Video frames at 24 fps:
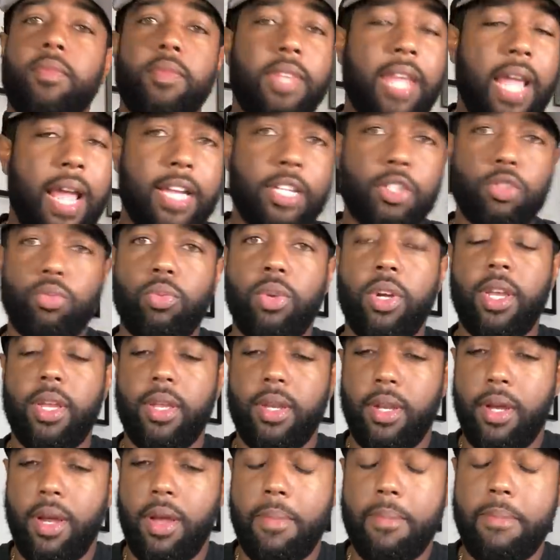that's
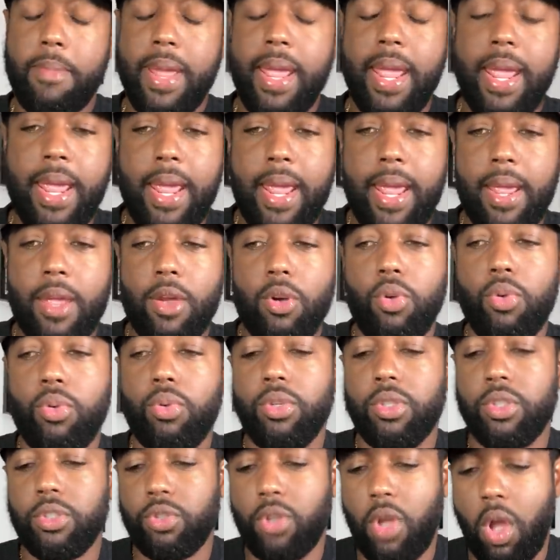what a man who
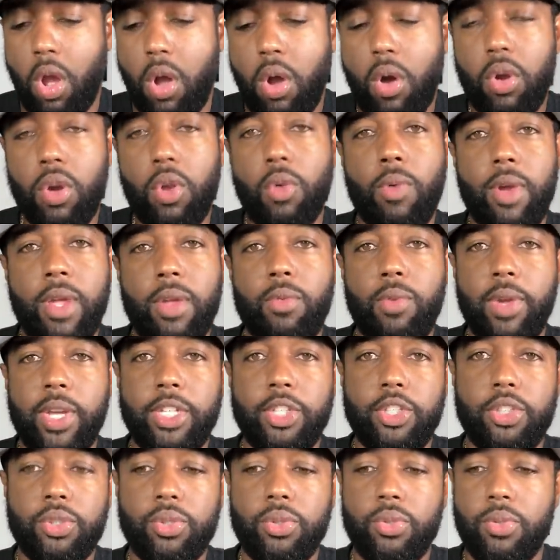is all the way
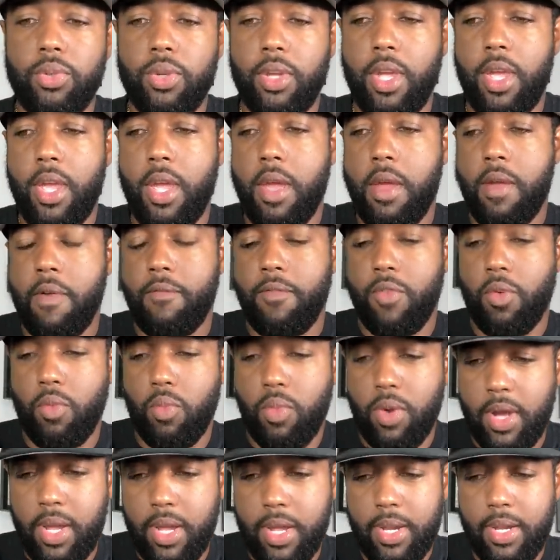with you, for
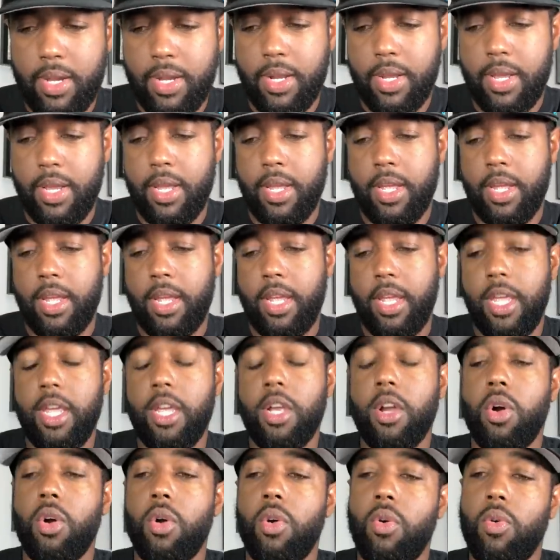one, he
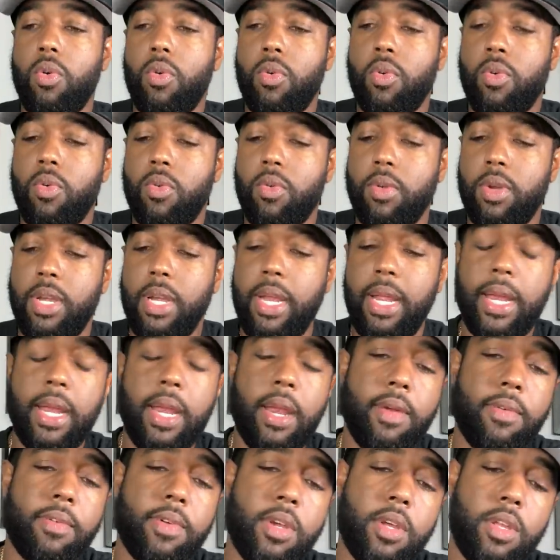gonna let
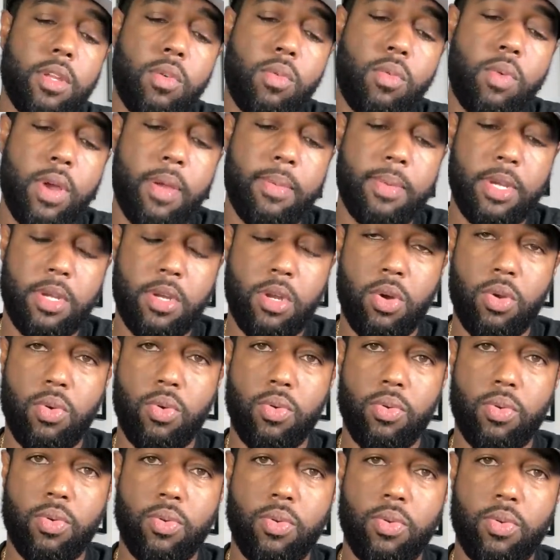every other woman know